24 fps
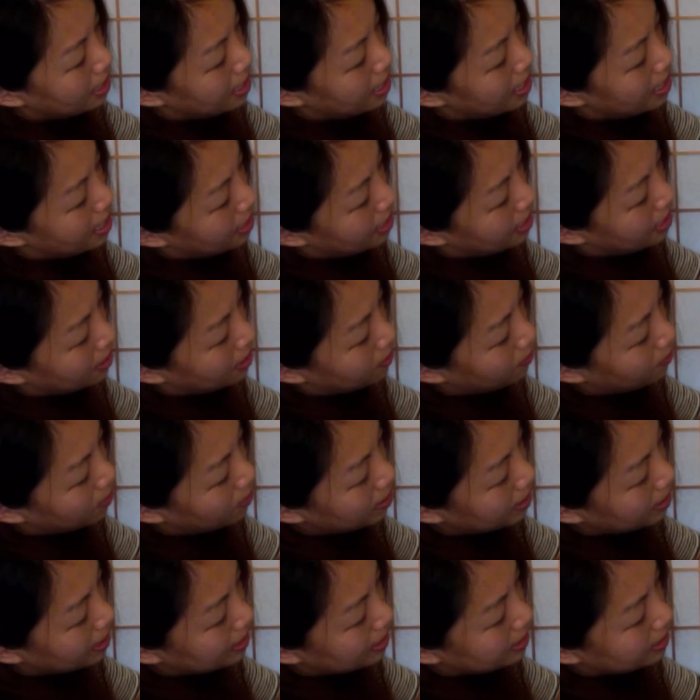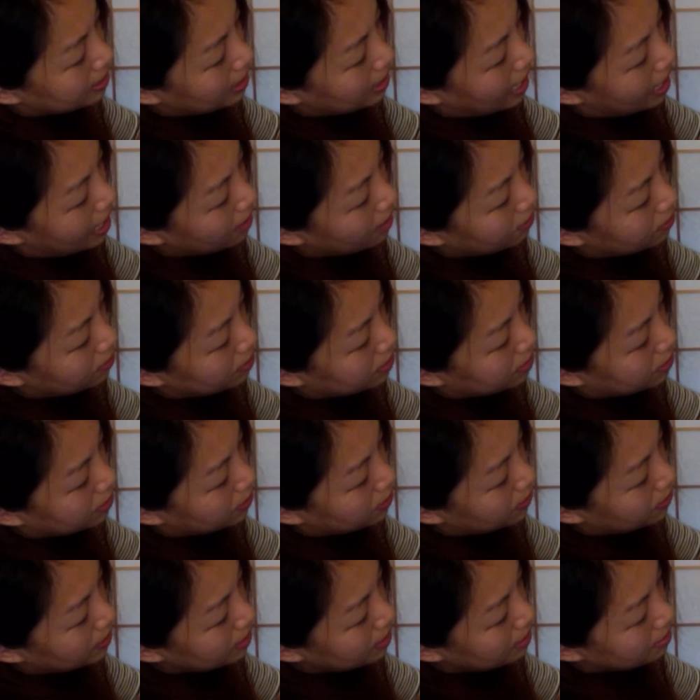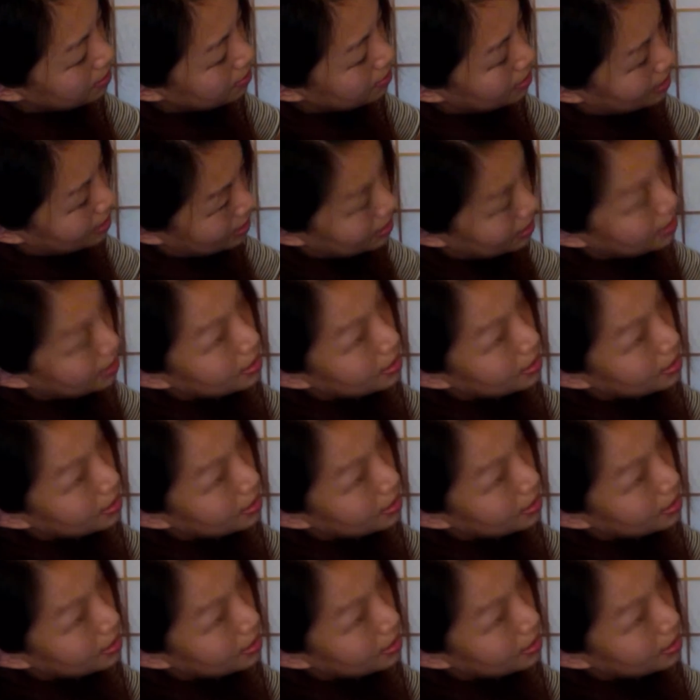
and the one that's lateral to it is